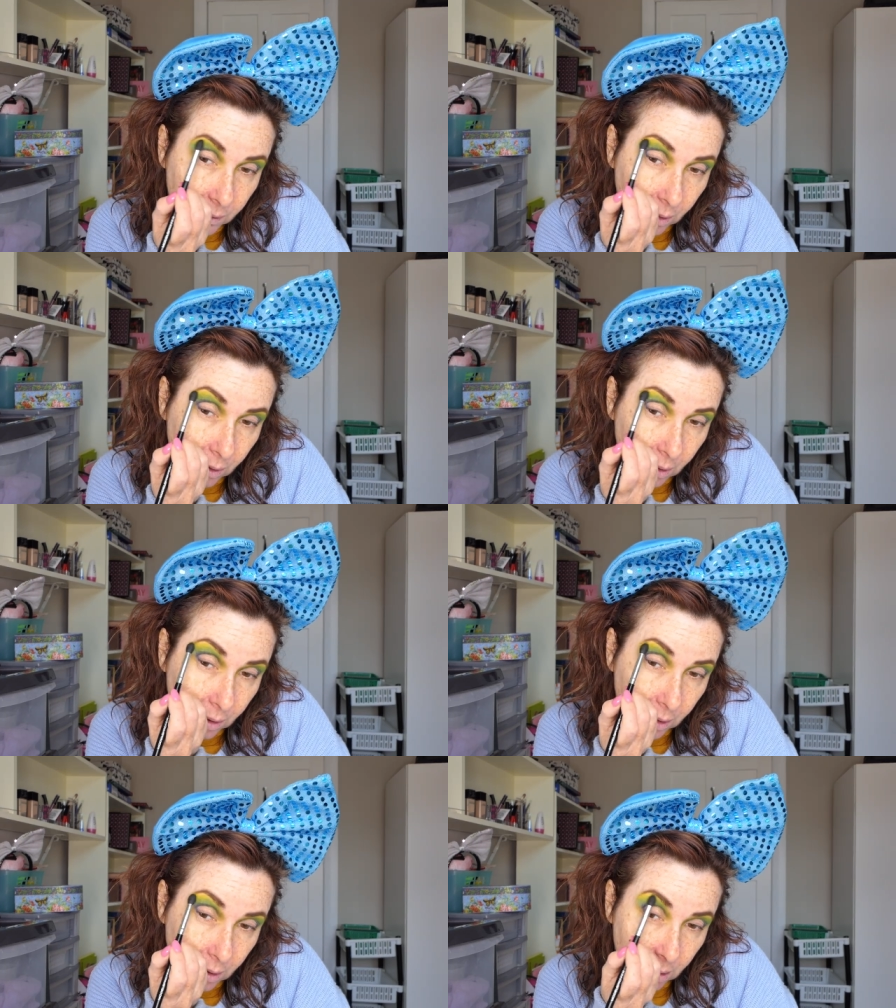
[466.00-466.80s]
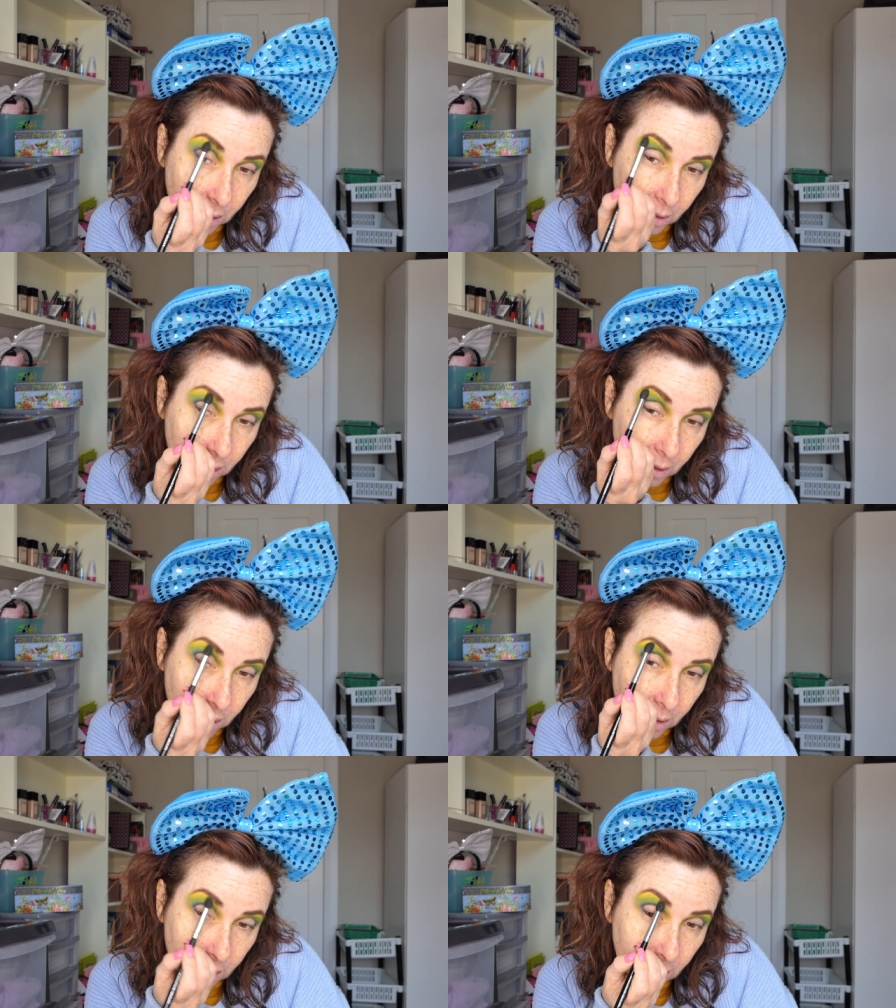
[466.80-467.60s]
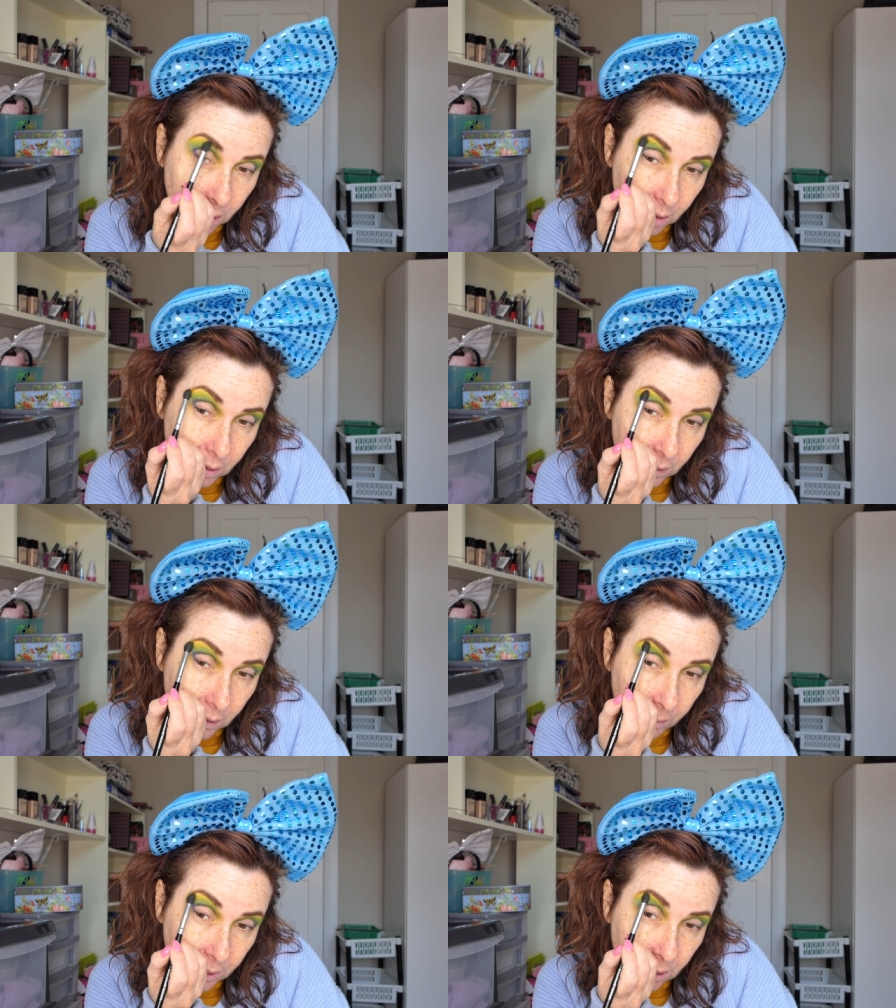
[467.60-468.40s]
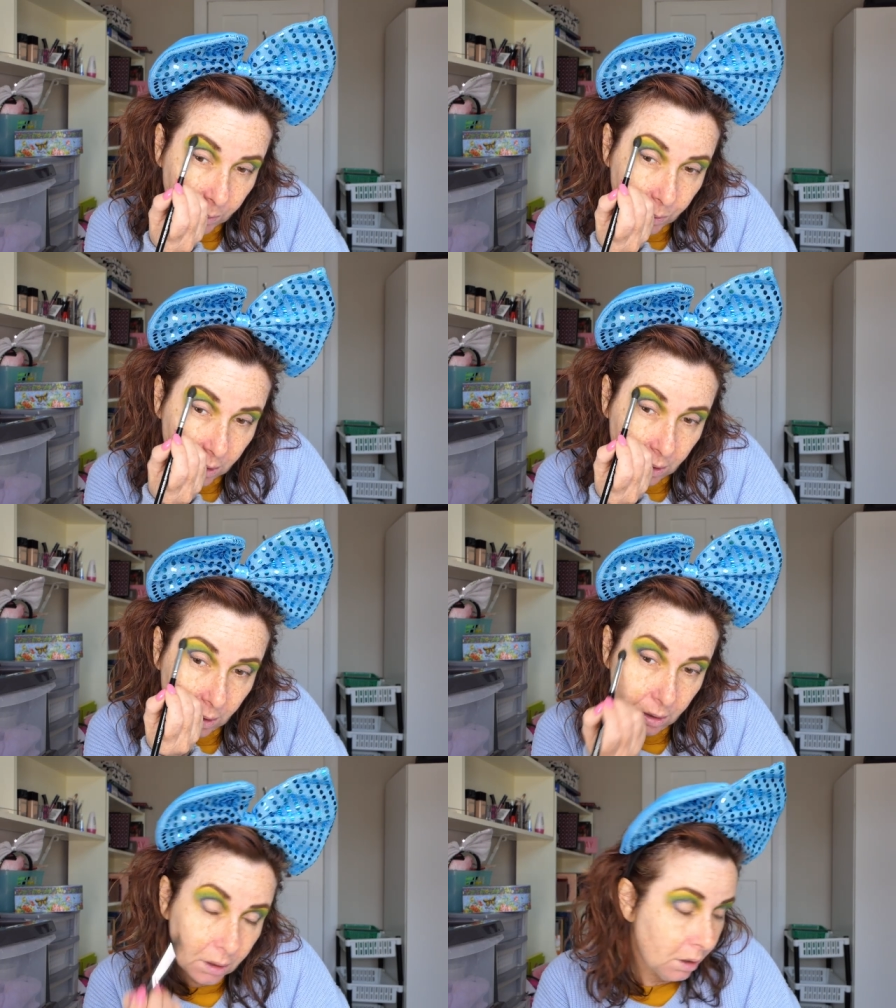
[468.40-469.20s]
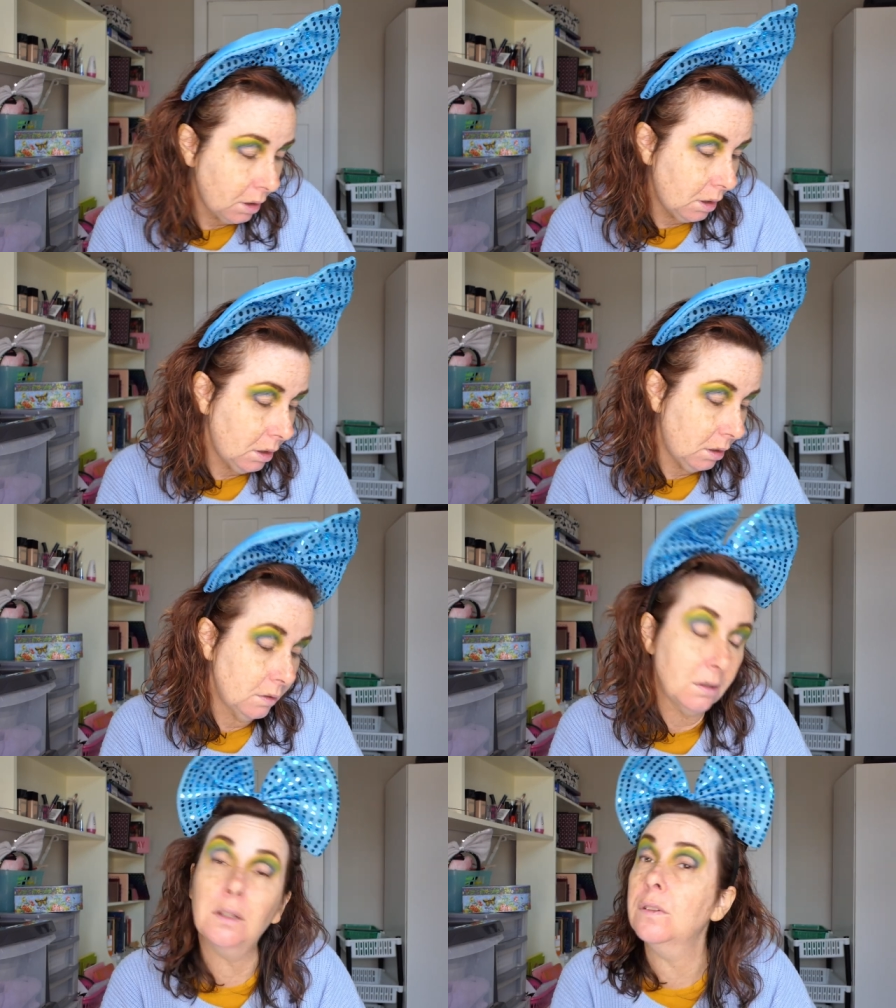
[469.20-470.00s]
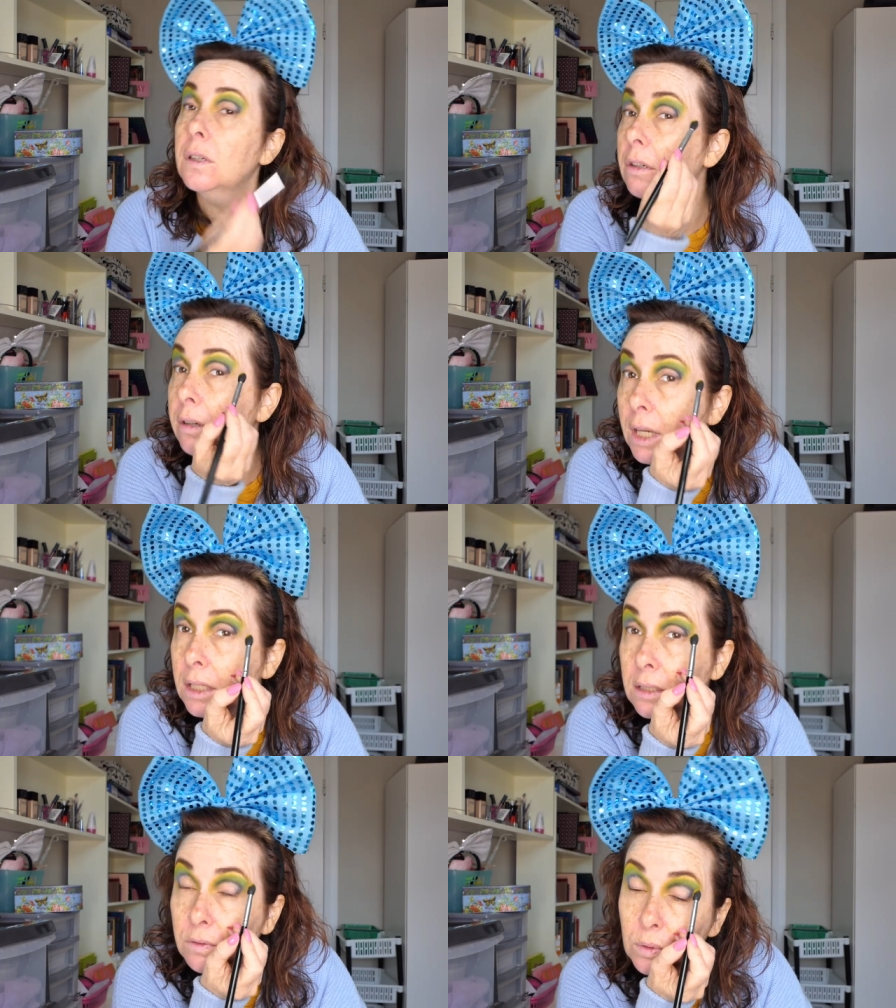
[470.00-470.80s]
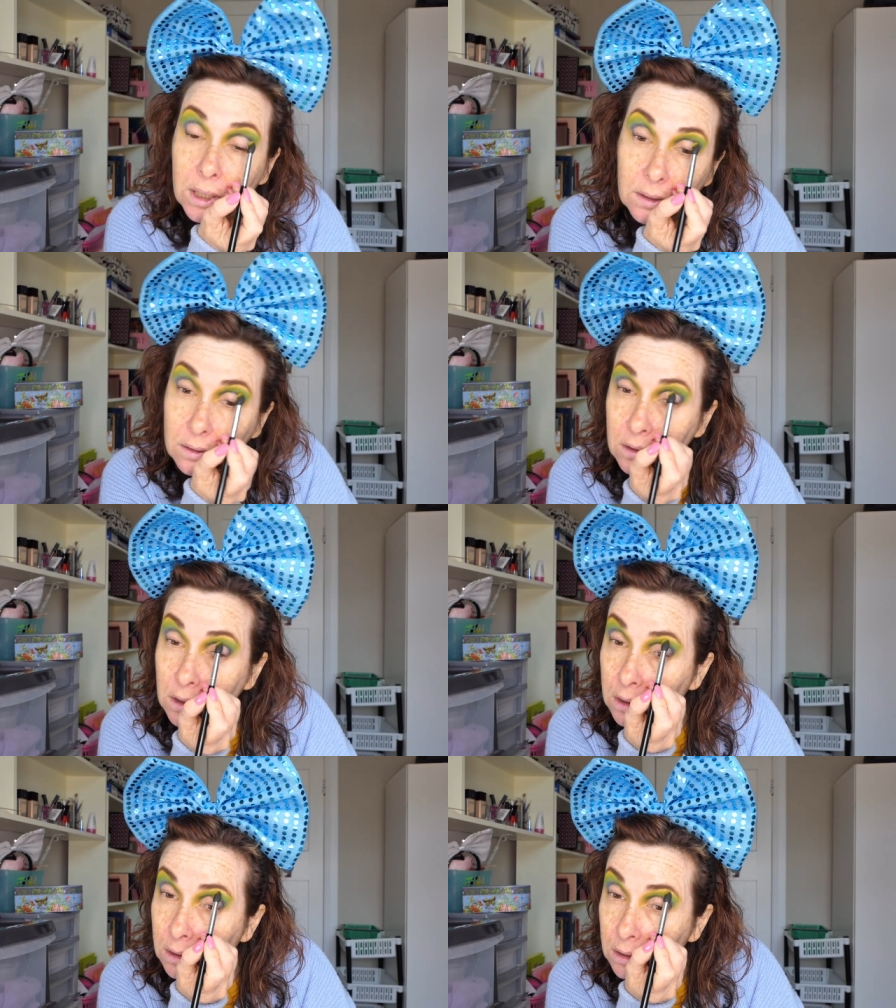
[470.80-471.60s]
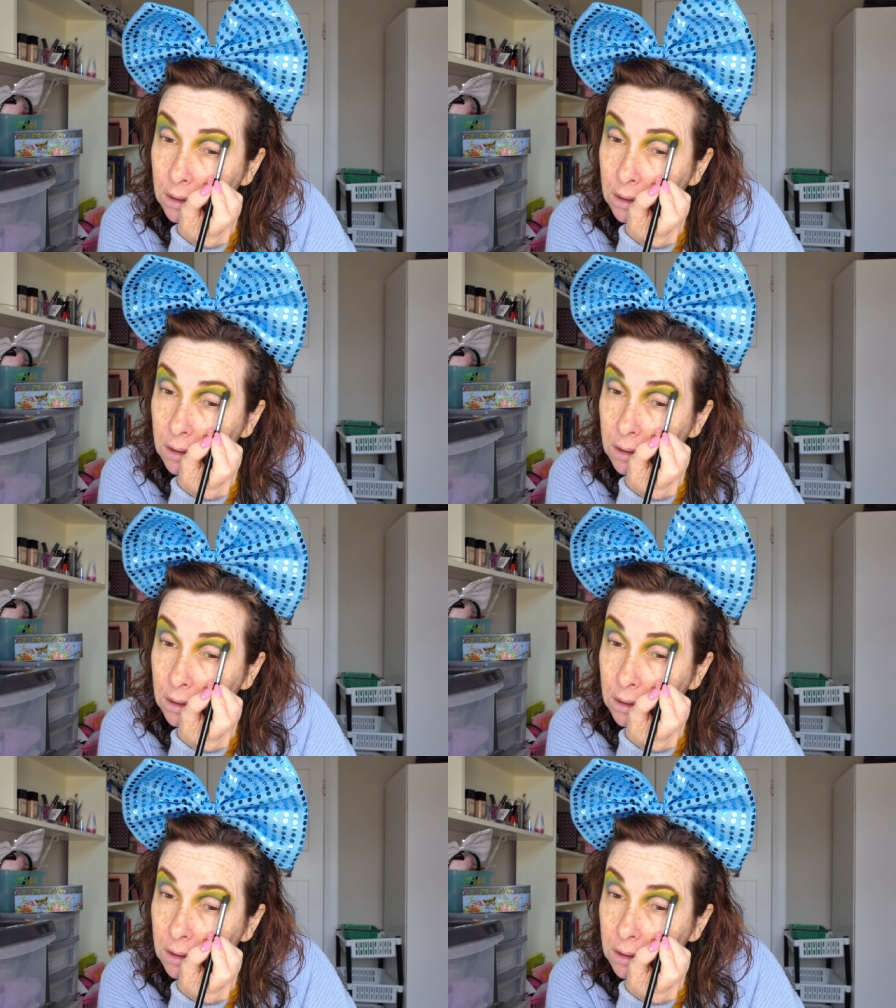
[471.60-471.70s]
So she's coming up with lots of different creative ways to